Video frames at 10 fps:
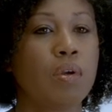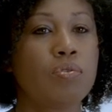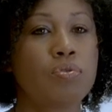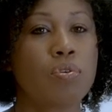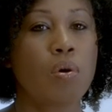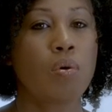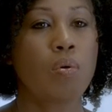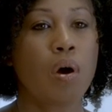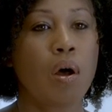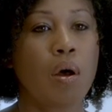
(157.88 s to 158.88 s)

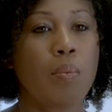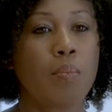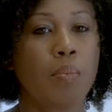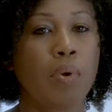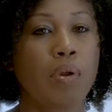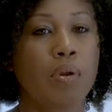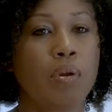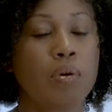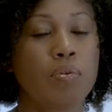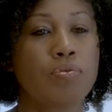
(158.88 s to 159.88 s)
So, um,
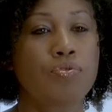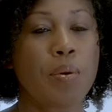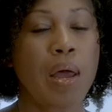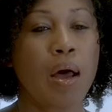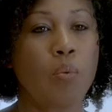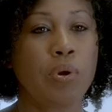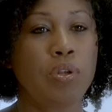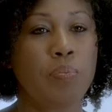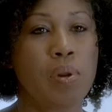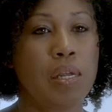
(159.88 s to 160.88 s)
you know, somehow when
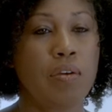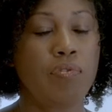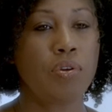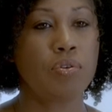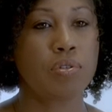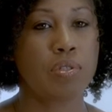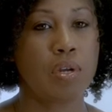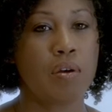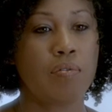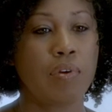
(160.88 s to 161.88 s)
you believe in
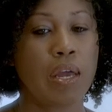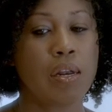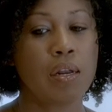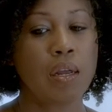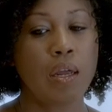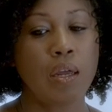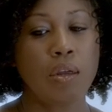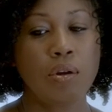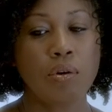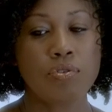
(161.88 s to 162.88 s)
yourself, and,
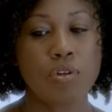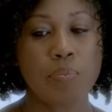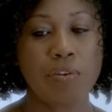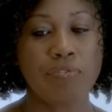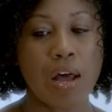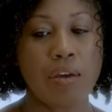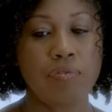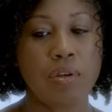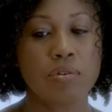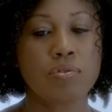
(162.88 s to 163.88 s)
you know, it took me five
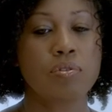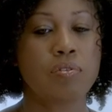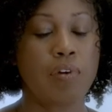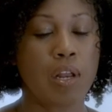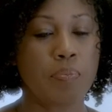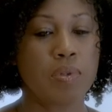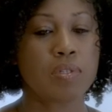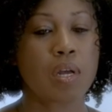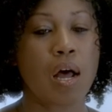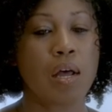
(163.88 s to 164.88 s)
years to develop
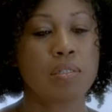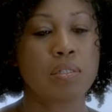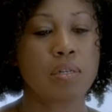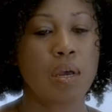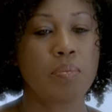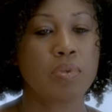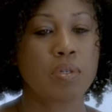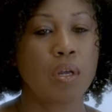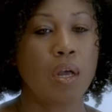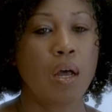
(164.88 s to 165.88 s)
this concept,
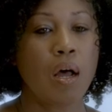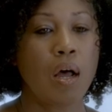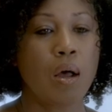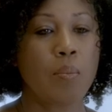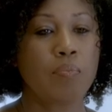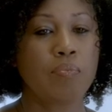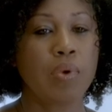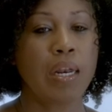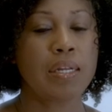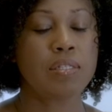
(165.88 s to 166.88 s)
um,
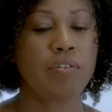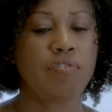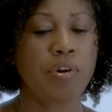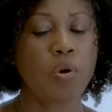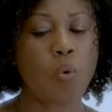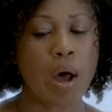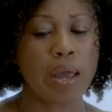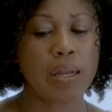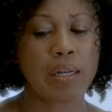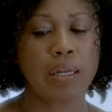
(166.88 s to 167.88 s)
and I did it very
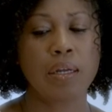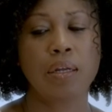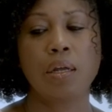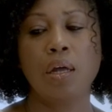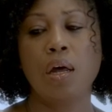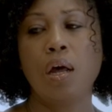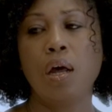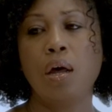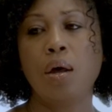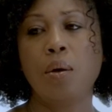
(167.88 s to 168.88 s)
quietly,
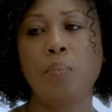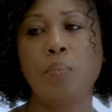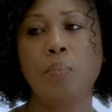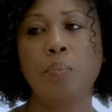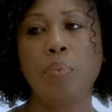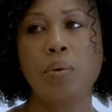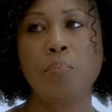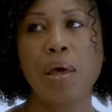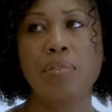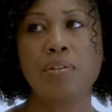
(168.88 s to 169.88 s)
um,
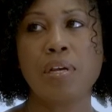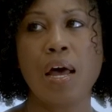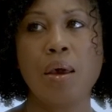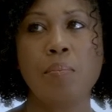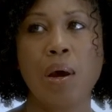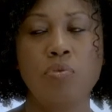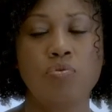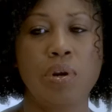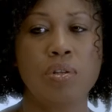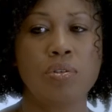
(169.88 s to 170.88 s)
but by the time I
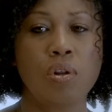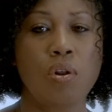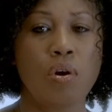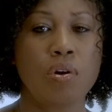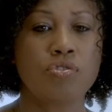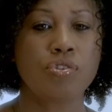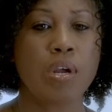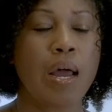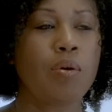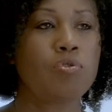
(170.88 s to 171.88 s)
was ready to launch,
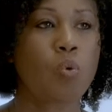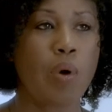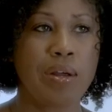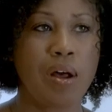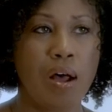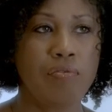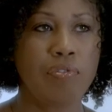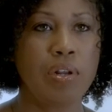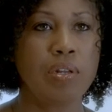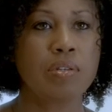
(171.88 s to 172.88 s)
I was quite
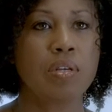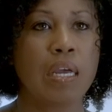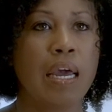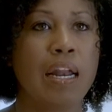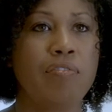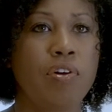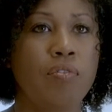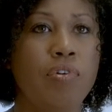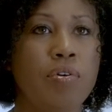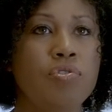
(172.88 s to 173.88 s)
confident, and I felt
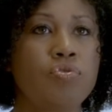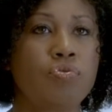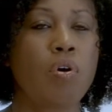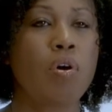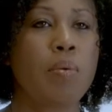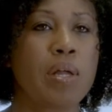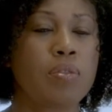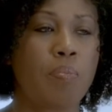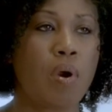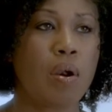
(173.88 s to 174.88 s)
very strong about
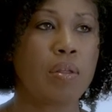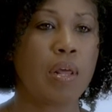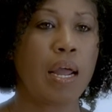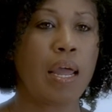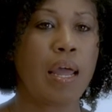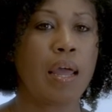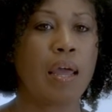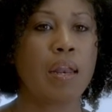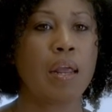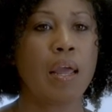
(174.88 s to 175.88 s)
the product that I
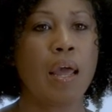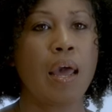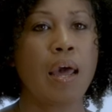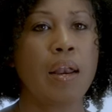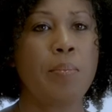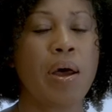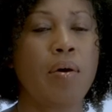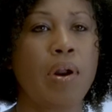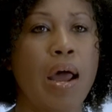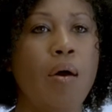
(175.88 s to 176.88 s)
had and
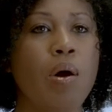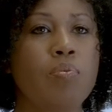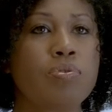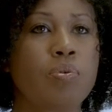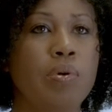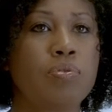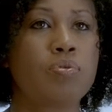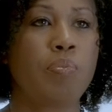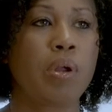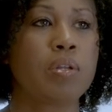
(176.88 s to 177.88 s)
about how I was going
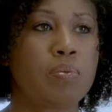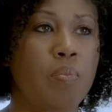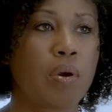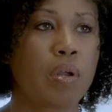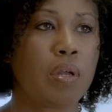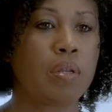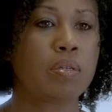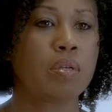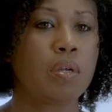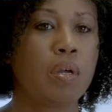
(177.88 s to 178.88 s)
to bring it to
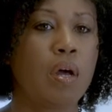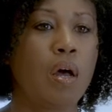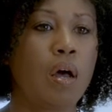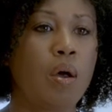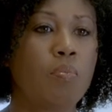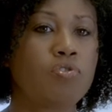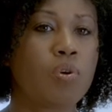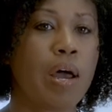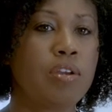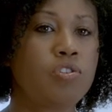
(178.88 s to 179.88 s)
market. Um,
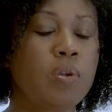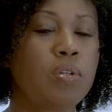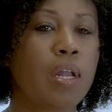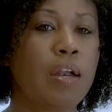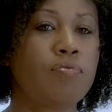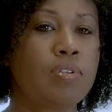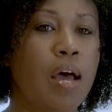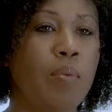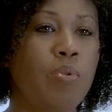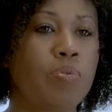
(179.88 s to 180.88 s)
so I spent a lot of
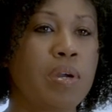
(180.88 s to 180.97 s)
time with